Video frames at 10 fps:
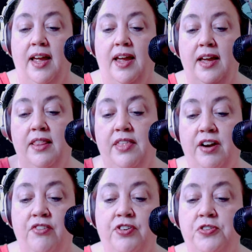And
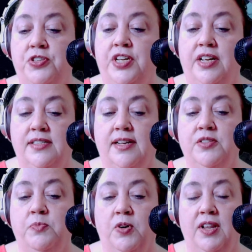their version
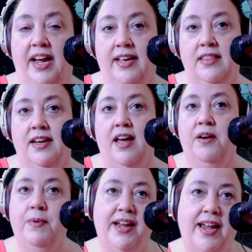sounds more like the kind
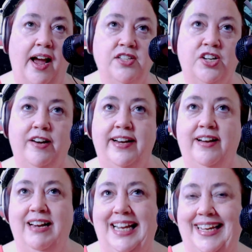of reggae I started
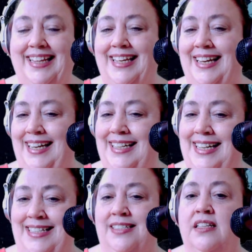hearing like in the
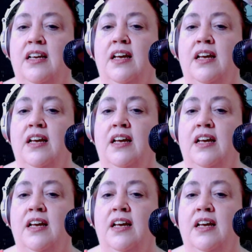90s.